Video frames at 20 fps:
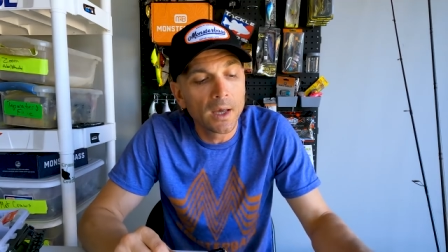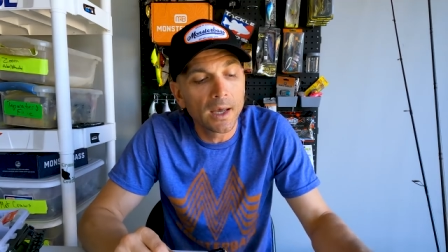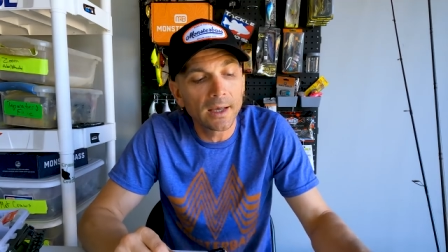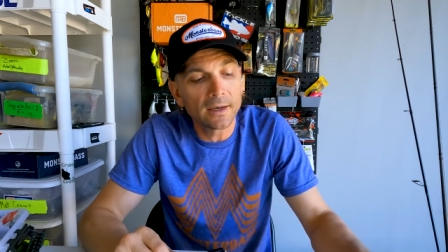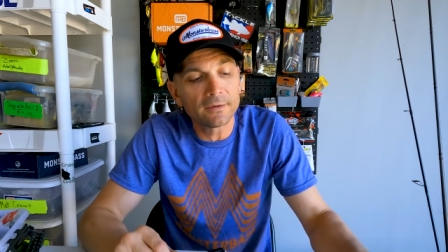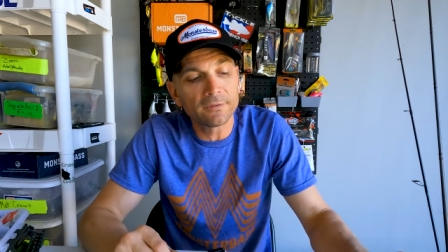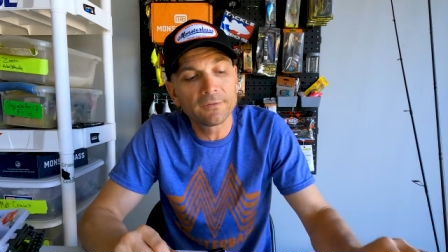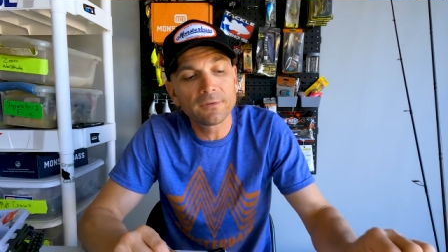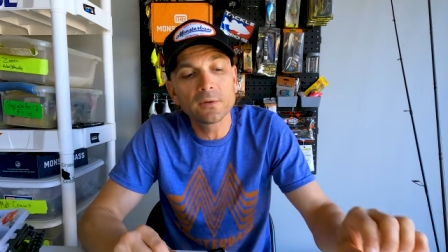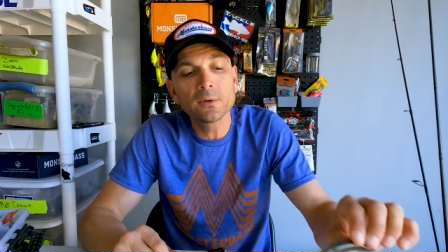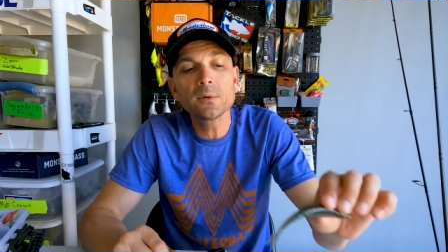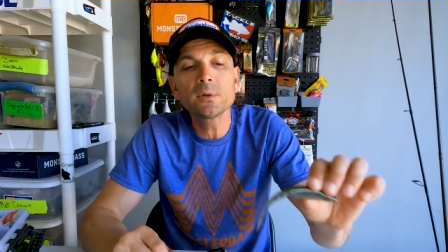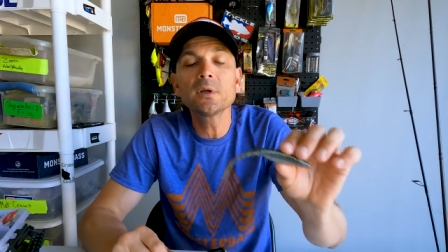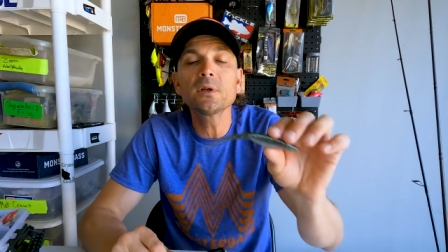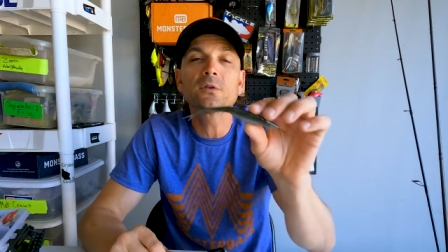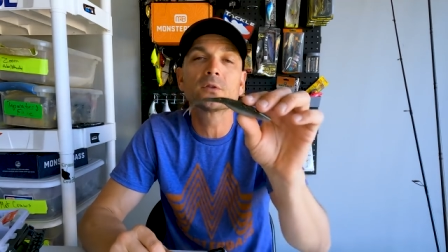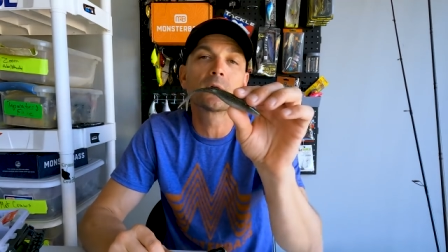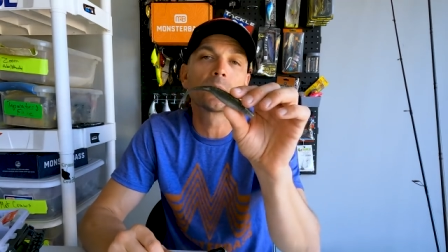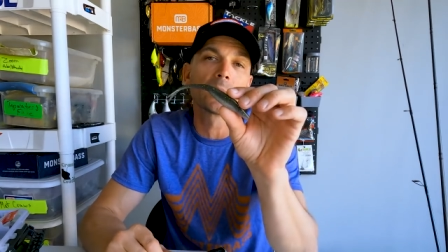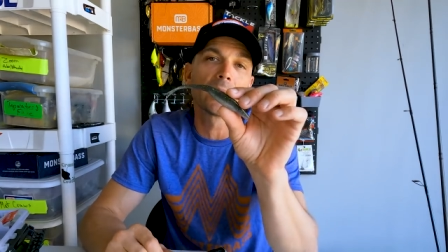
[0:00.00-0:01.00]
and a fluke
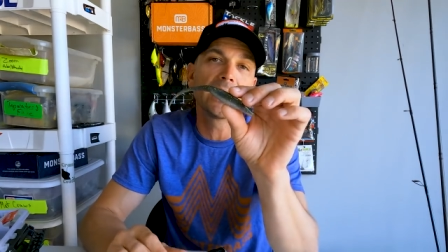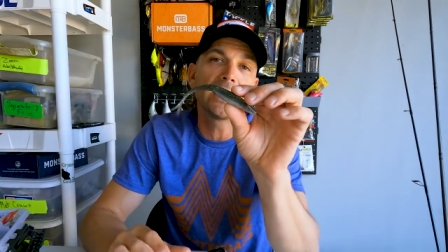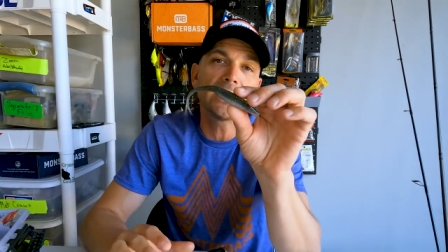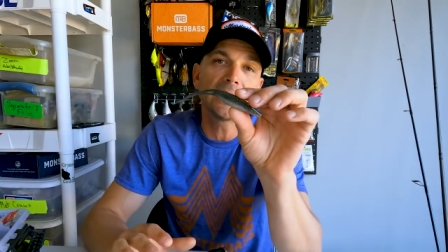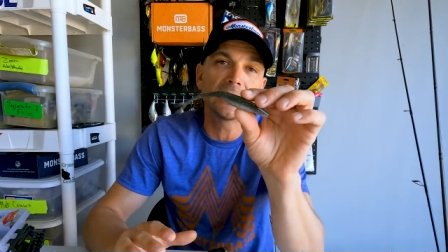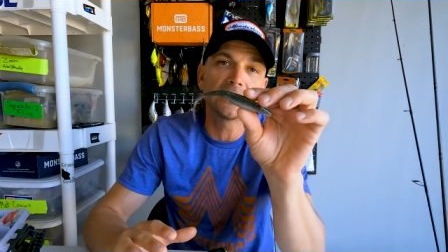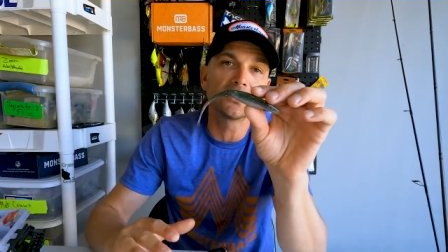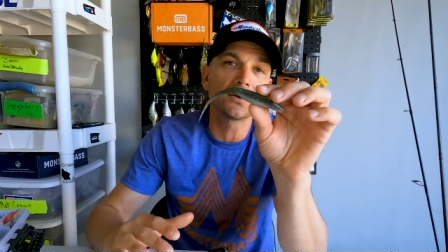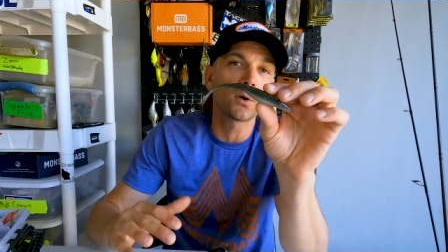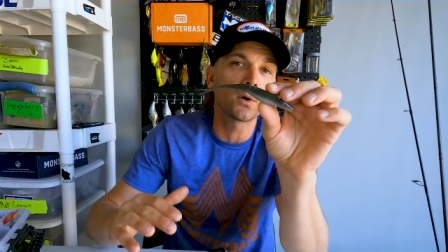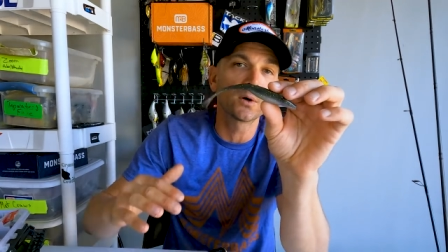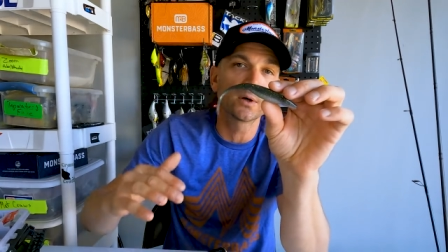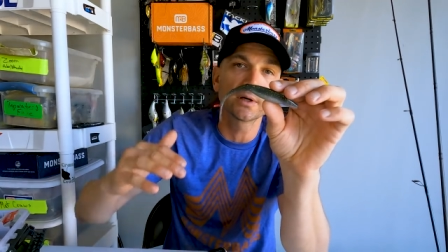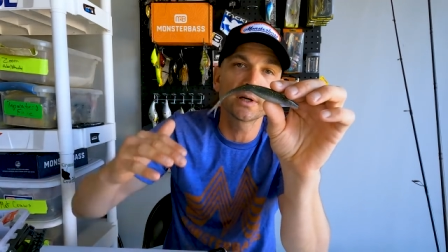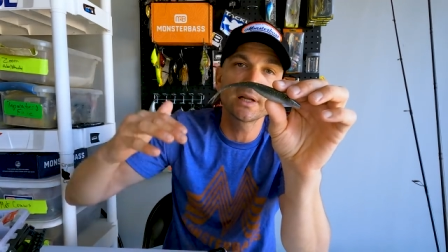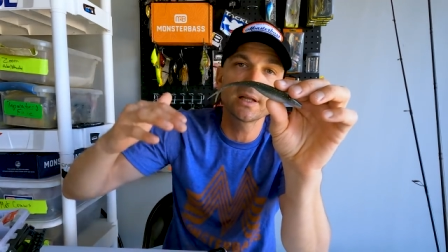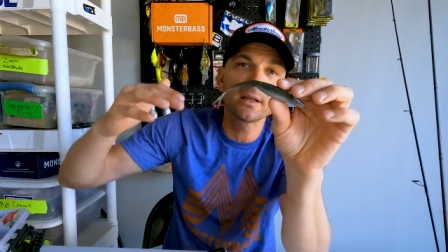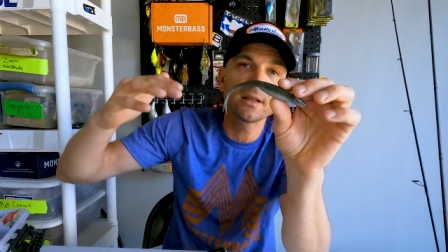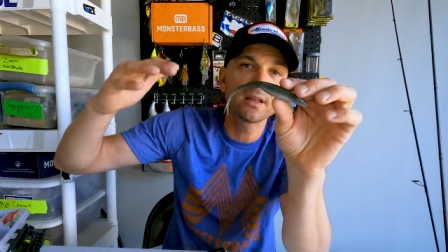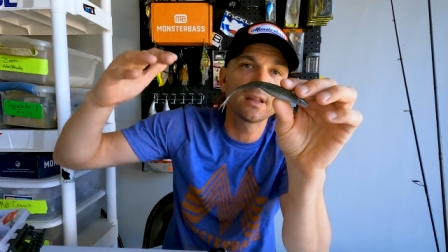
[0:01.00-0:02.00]
is great at
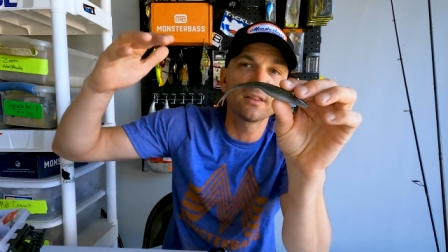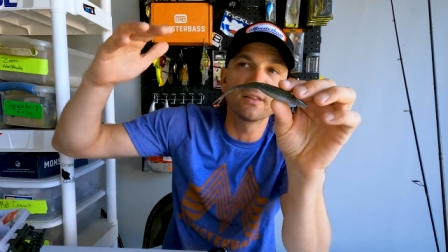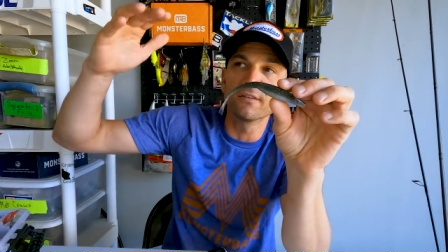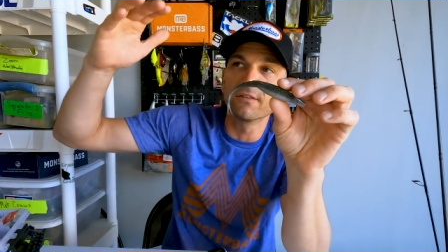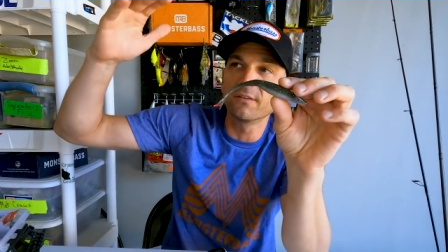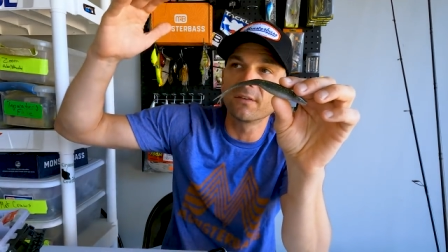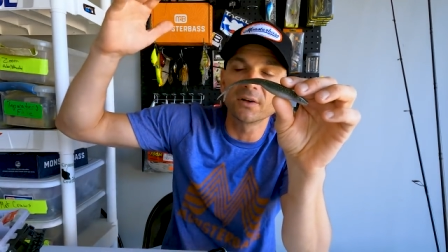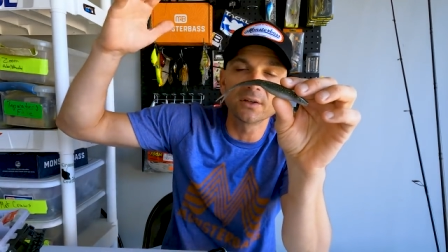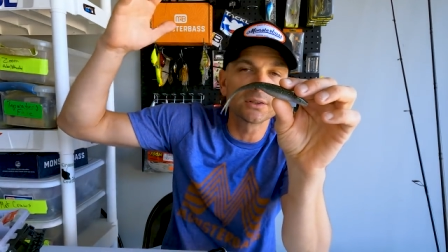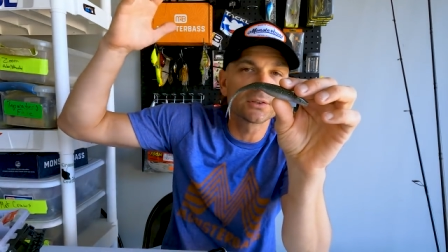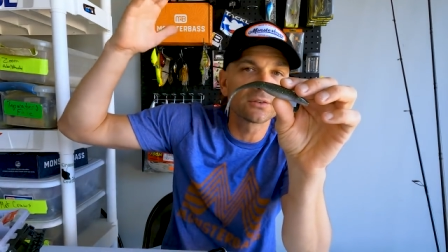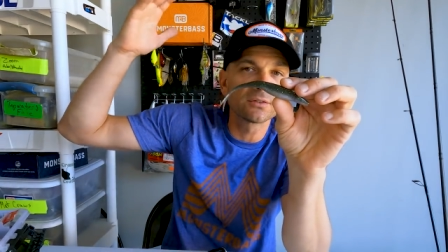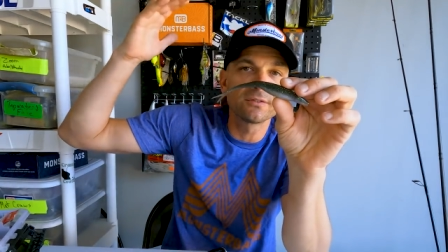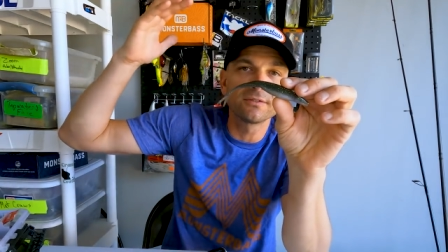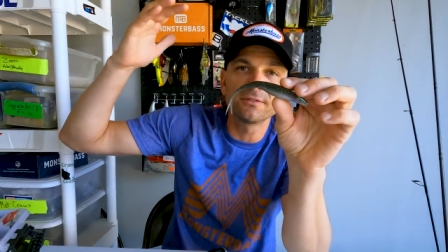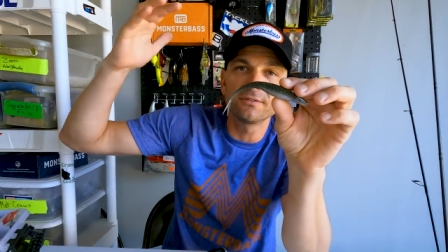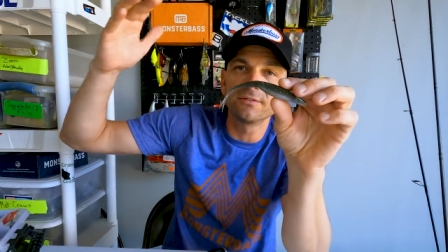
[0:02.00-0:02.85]
targeting the first